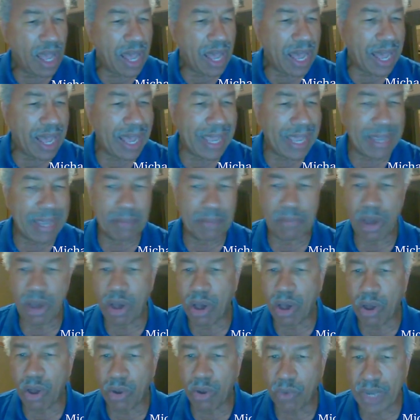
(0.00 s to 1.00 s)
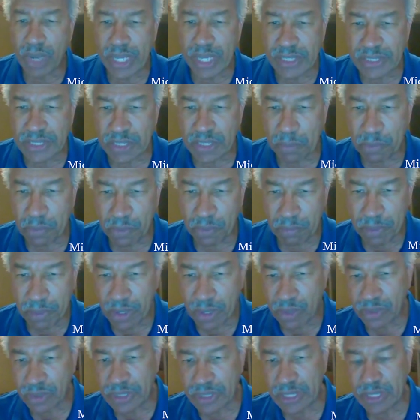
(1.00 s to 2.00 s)
I am always a
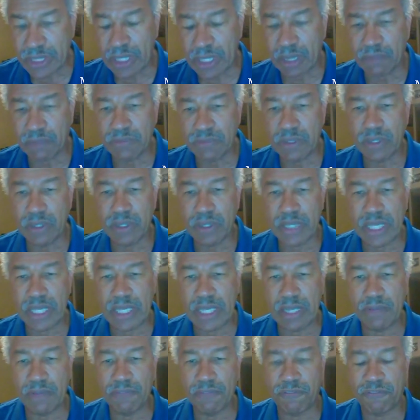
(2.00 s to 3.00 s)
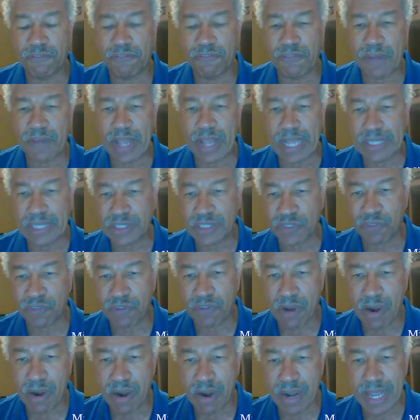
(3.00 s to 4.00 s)
proponent of looking as
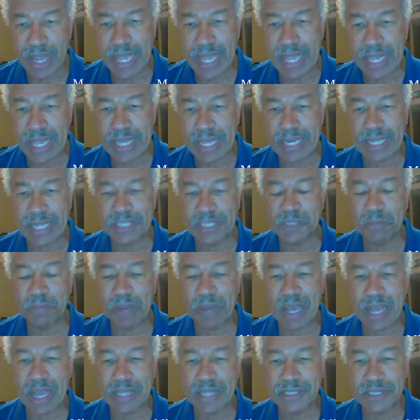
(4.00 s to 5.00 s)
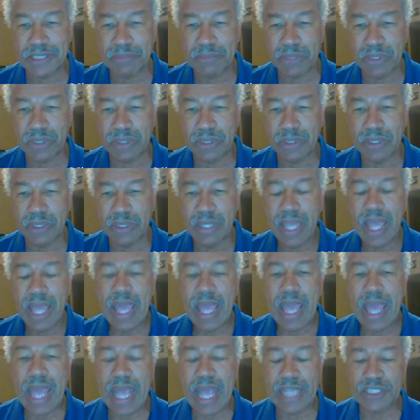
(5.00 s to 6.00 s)
far ahead as possible,
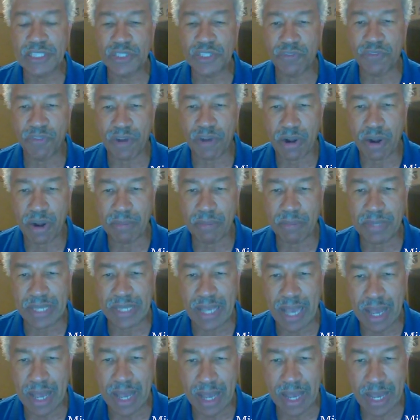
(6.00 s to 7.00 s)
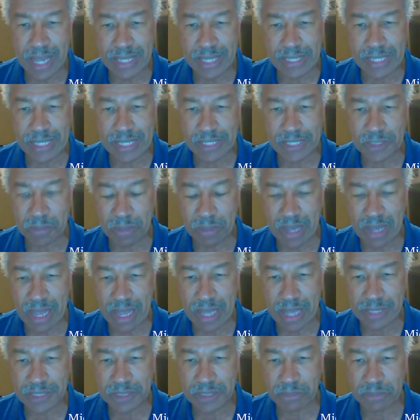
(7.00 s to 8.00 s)
as far behind as
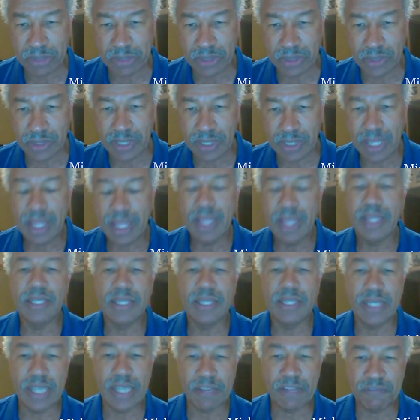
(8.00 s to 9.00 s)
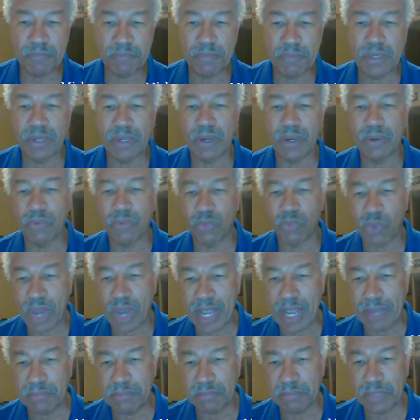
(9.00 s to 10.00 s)
possible, left mirror,
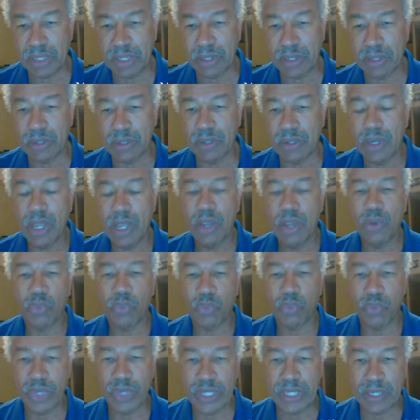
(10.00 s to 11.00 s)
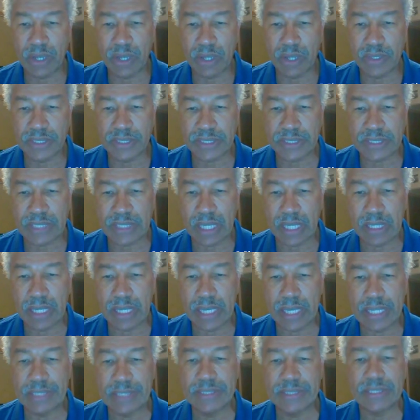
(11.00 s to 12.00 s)
right mirror, read all the
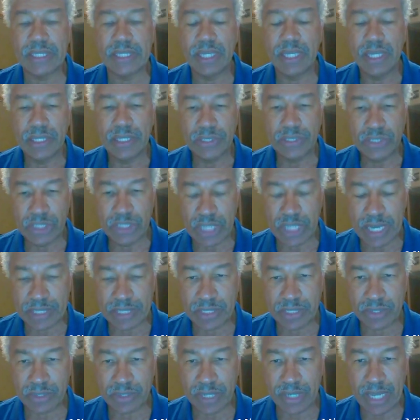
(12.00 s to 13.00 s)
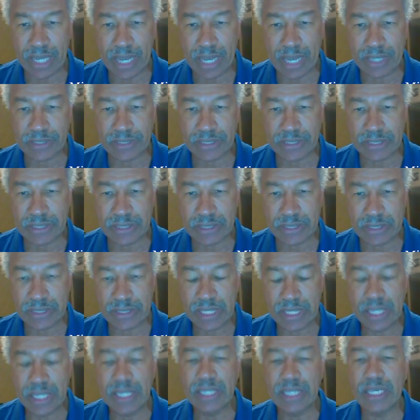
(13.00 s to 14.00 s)
signs, check your
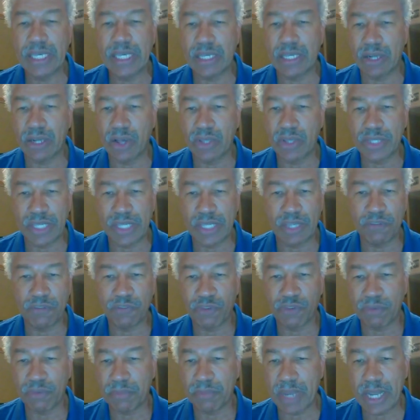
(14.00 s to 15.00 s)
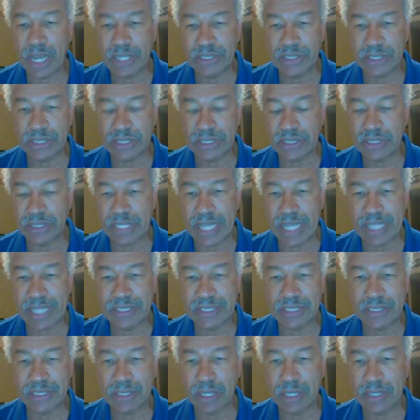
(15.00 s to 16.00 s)
gauges, get all the information
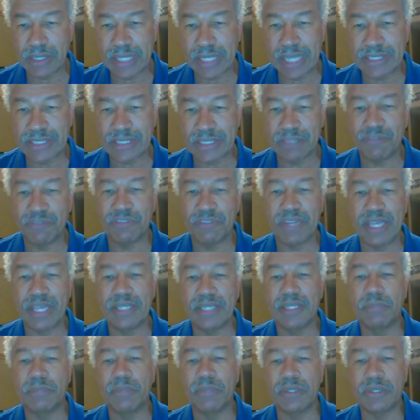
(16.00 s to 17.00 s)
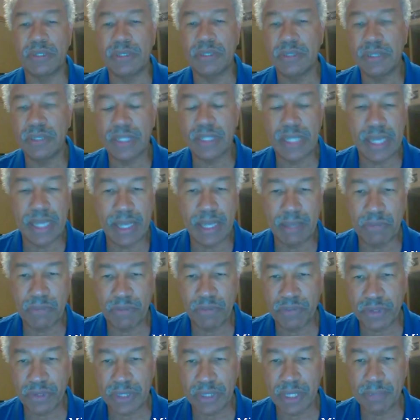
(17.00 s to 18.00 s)
that's available.
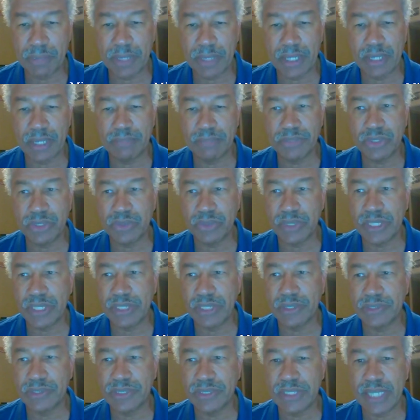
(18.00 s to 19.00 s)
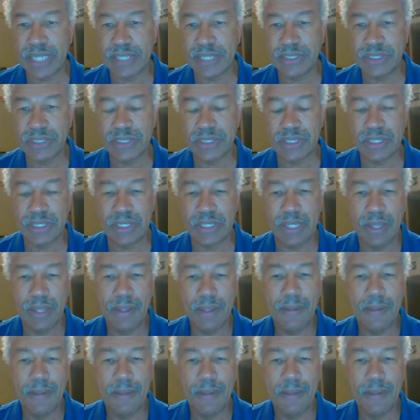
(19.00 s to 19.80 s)
If you're coming up to an intersection,